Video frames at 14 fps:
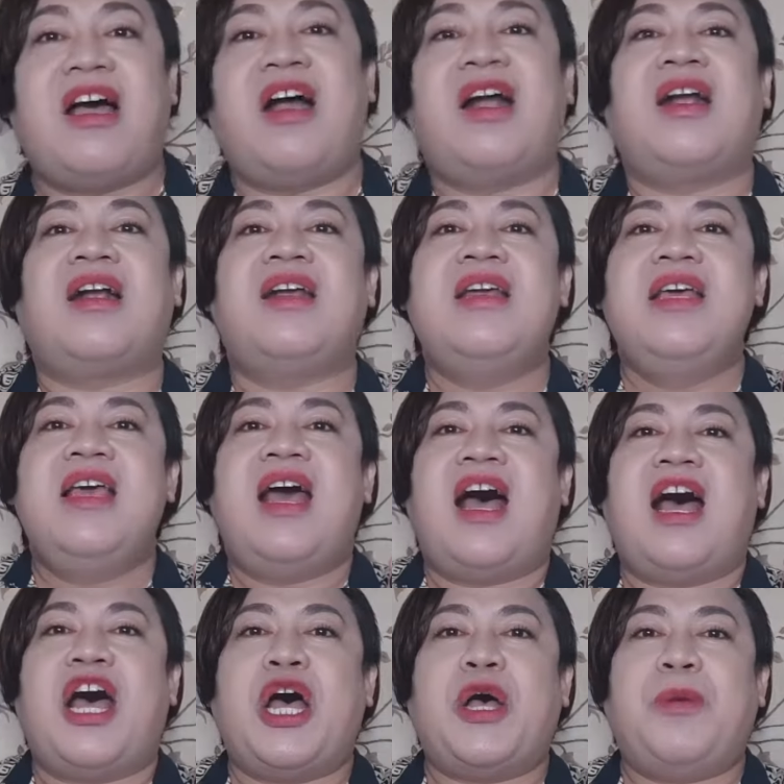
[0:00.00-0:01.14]
are
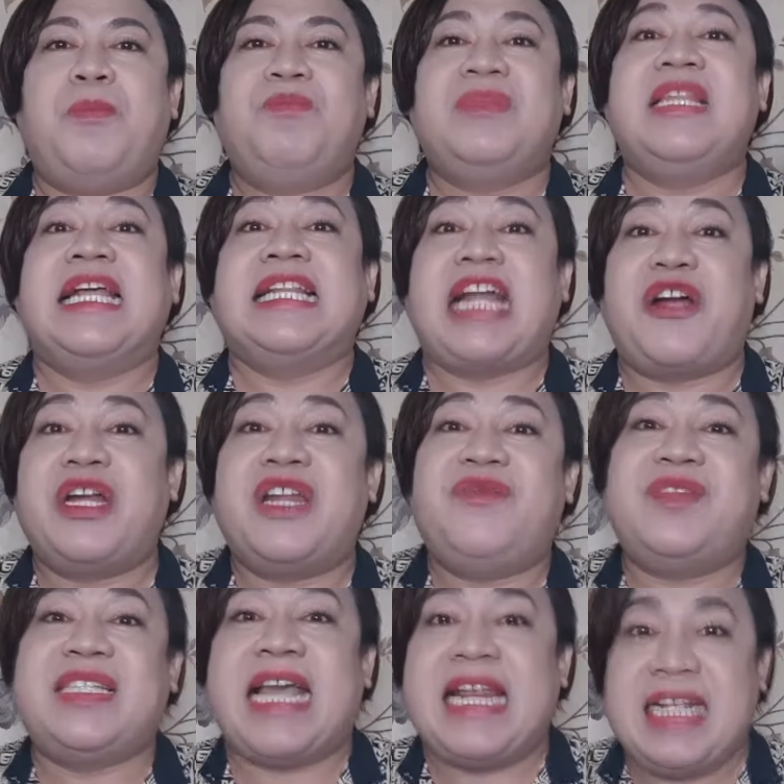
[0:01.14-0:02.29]
declarative
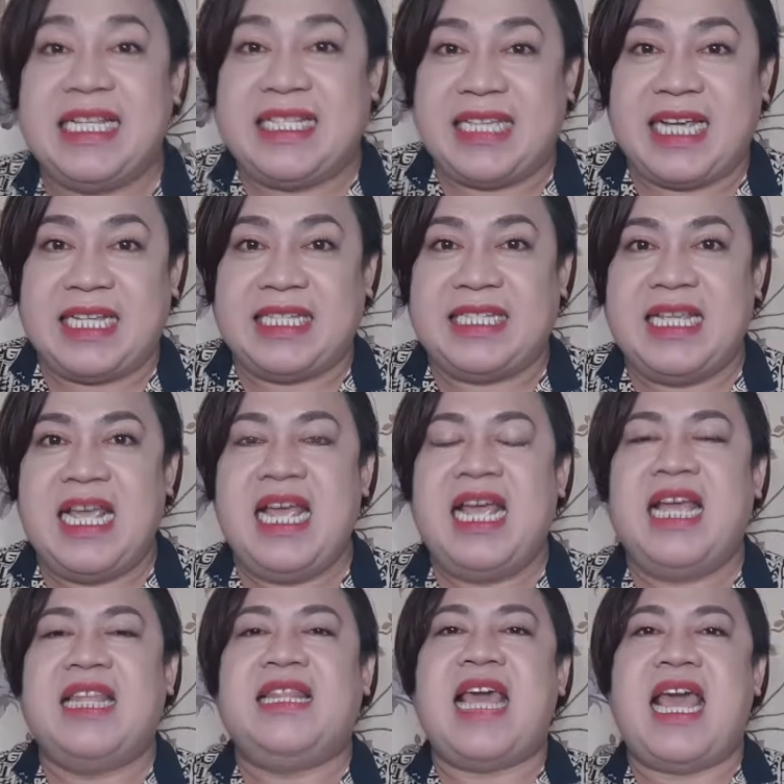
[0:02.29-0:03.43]
sentences.
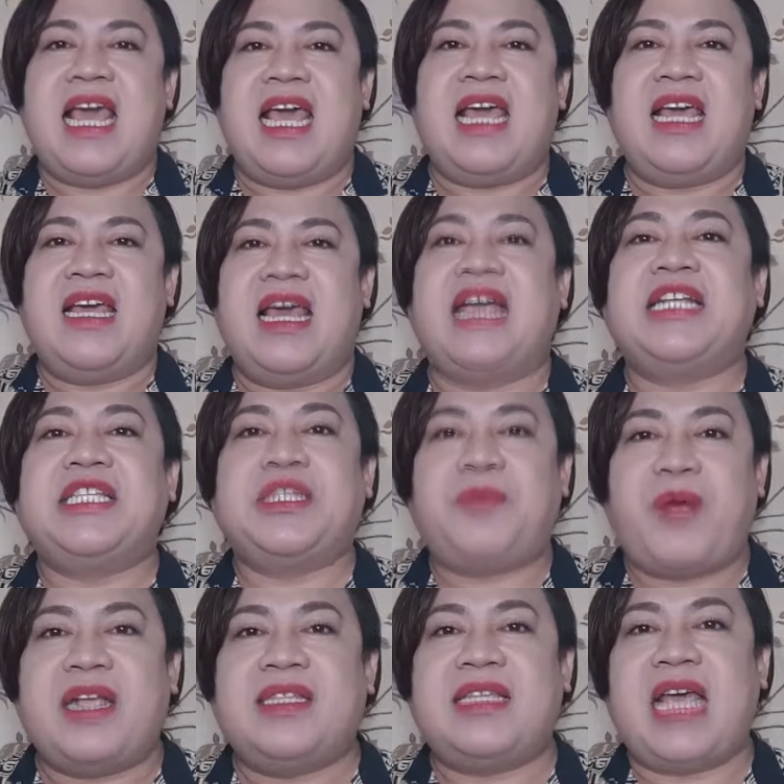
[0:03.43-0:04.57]
They
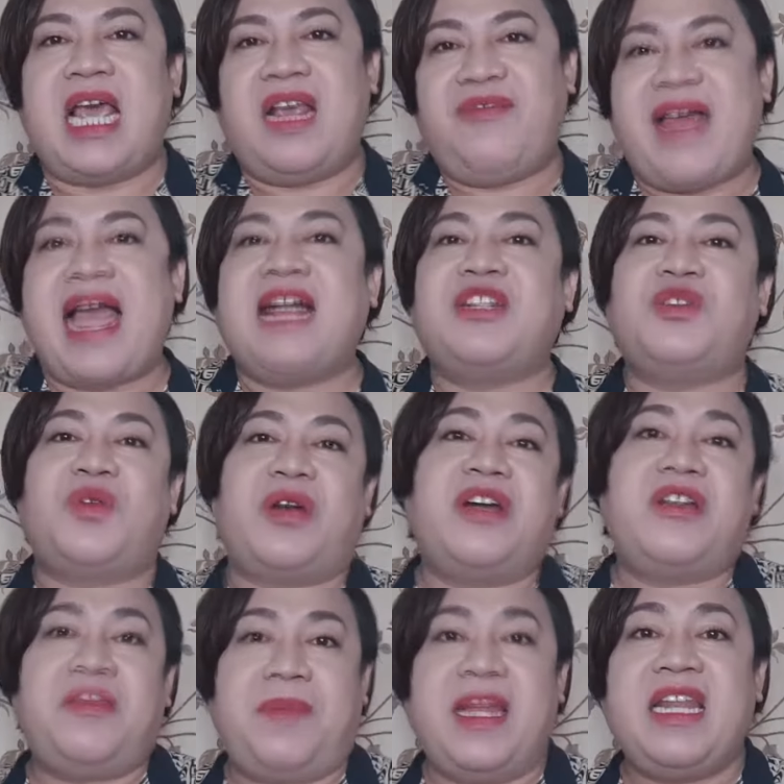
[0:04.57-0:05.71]
express a fact or
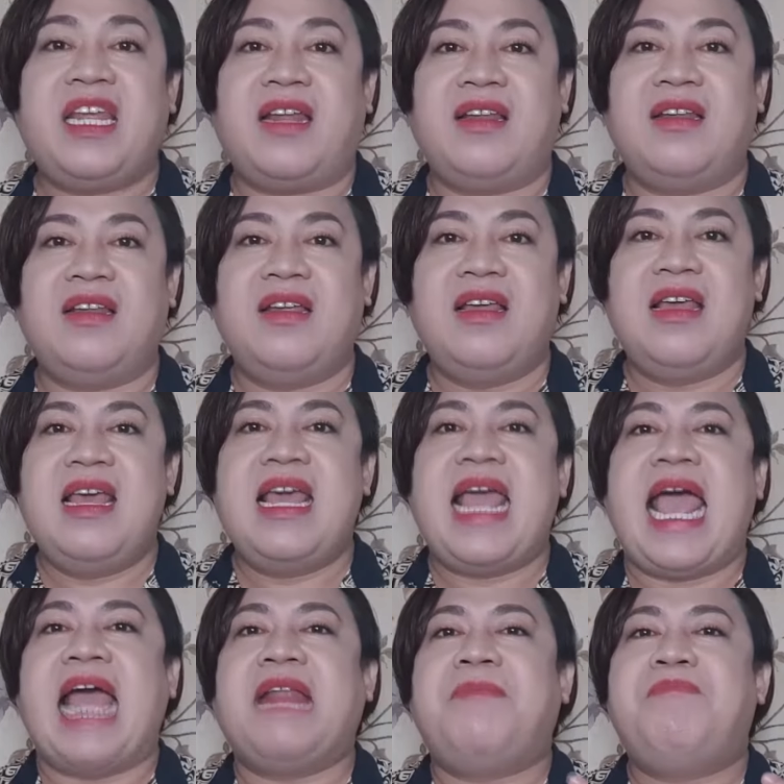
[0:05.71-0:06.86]
an opinion.
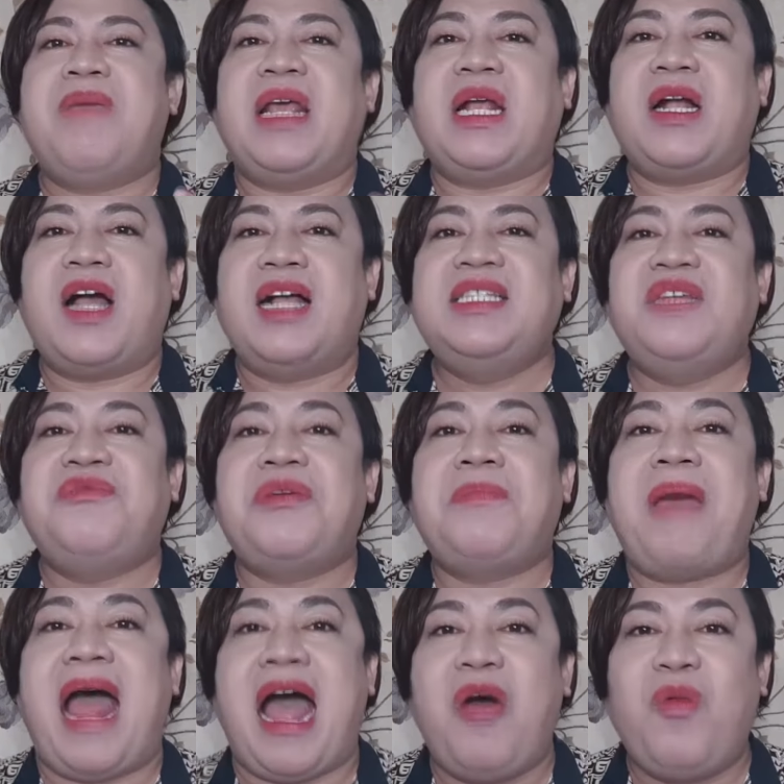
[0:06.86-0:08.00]
And because of the
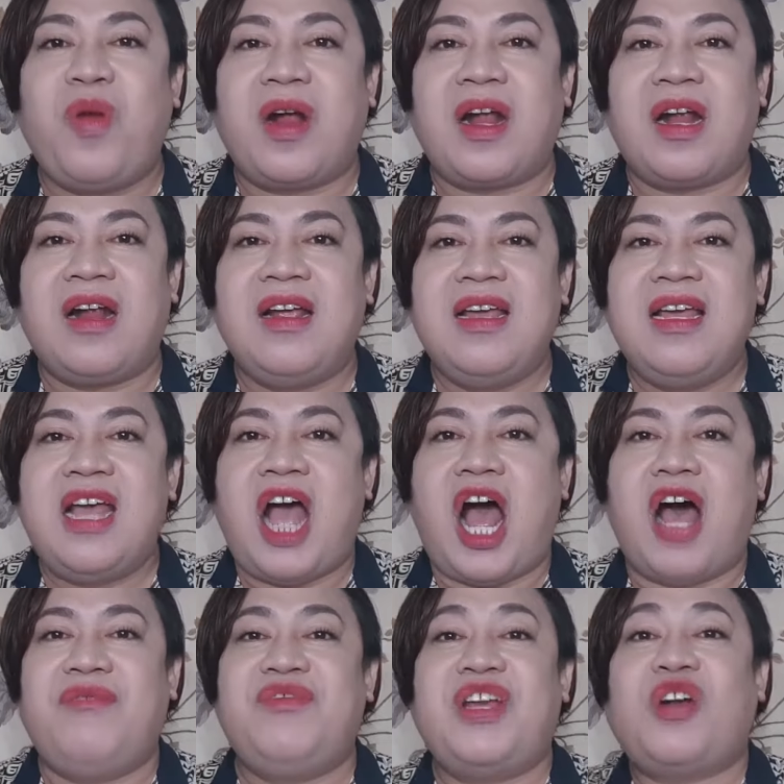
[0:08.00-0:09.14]
power
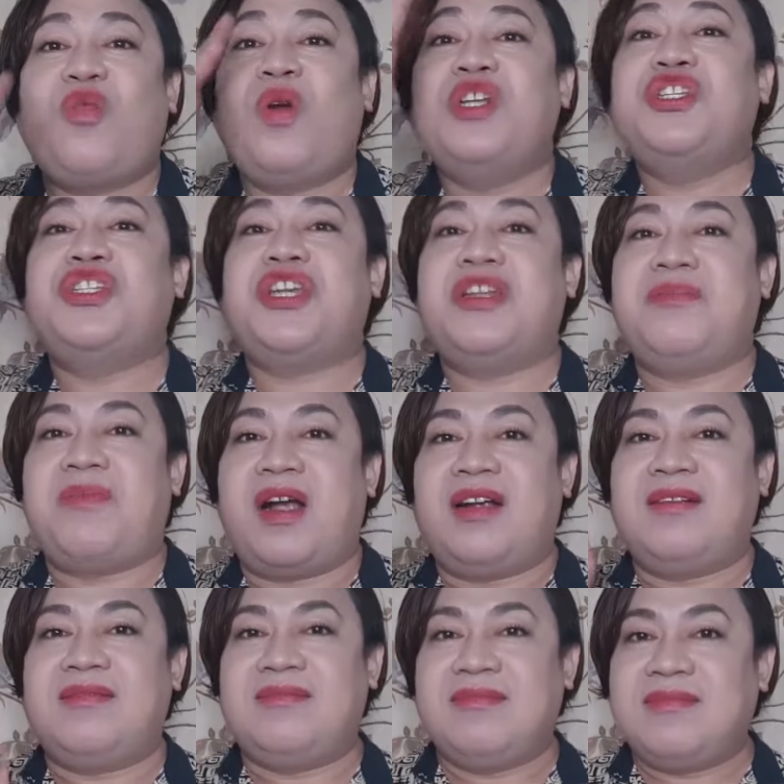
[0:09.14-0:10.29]
of the question mark,
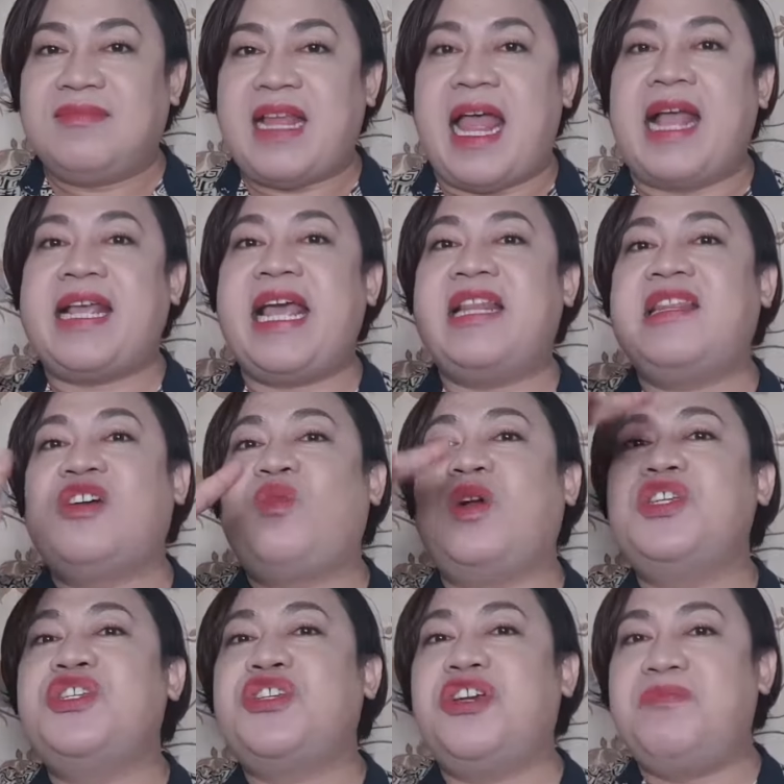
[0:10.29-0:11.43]
again, the
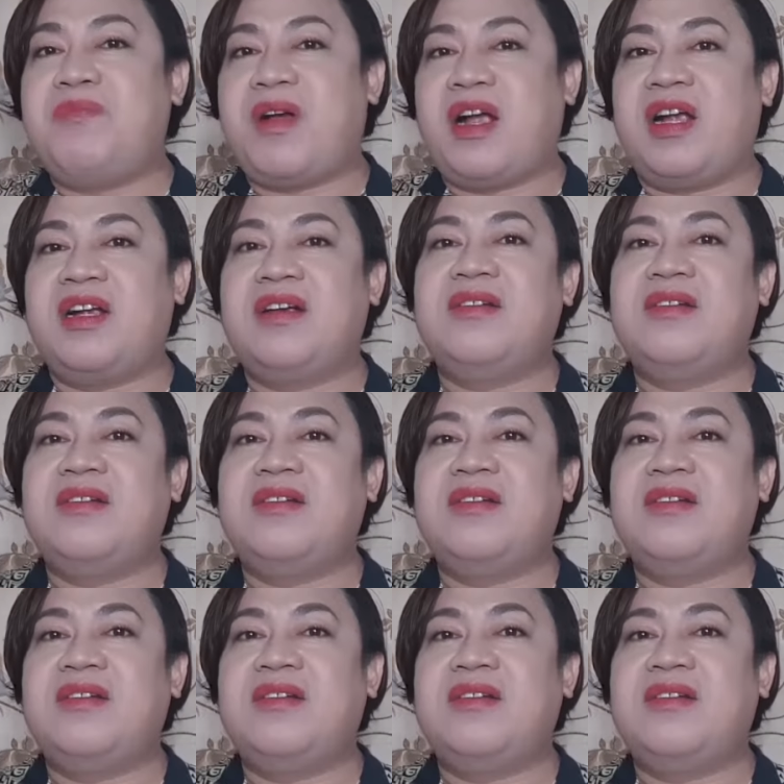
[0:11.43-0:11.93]
question mark,